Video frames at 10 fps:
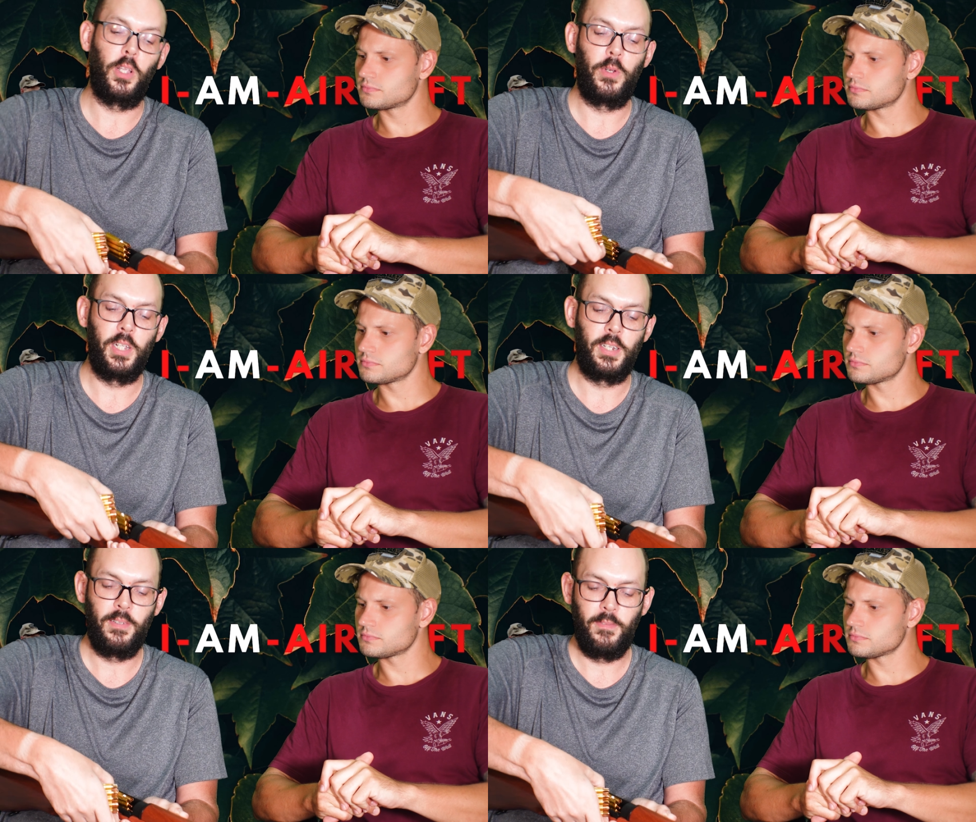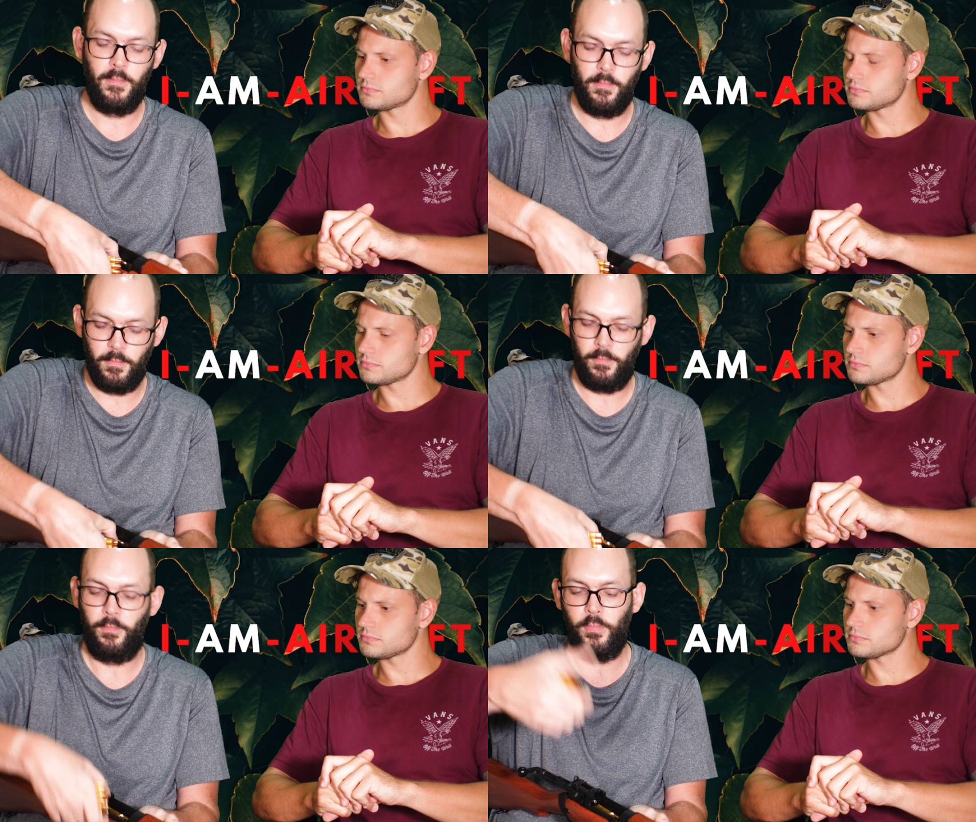Speaker 1: loaded,
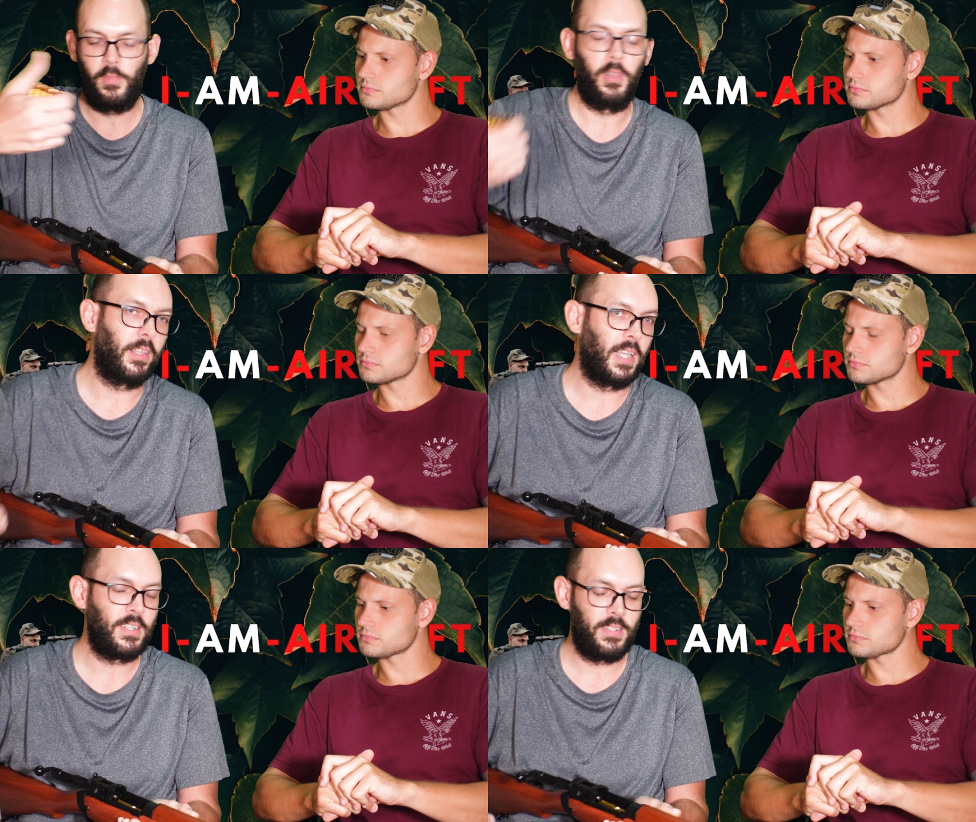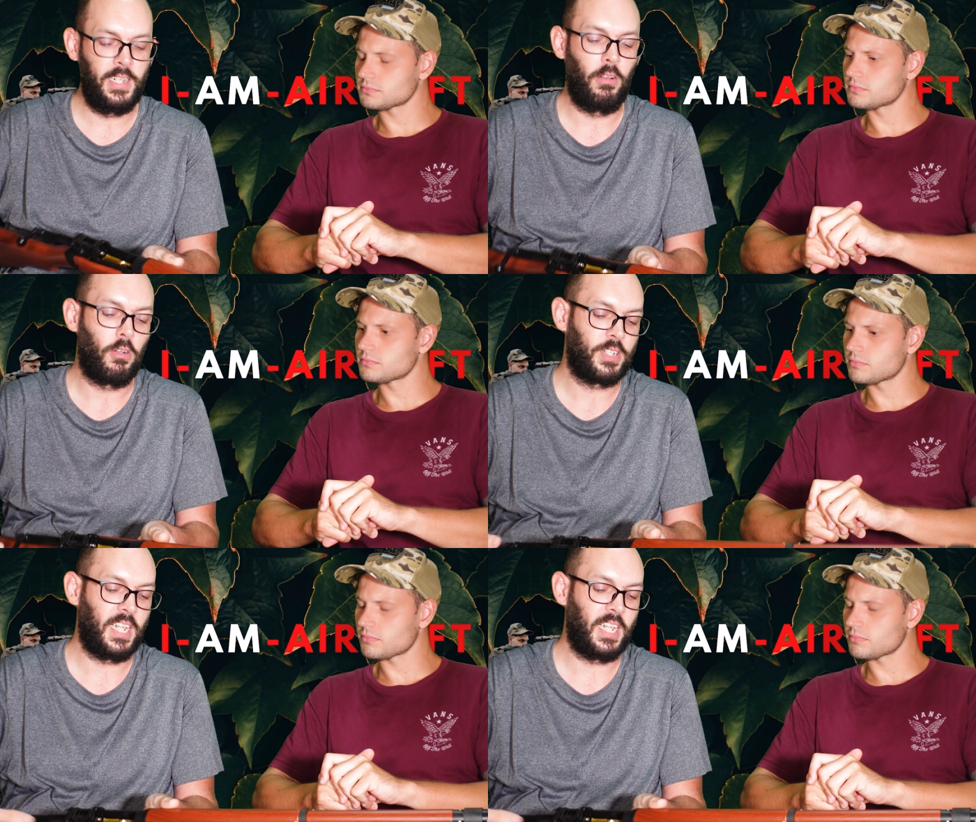like that, it locks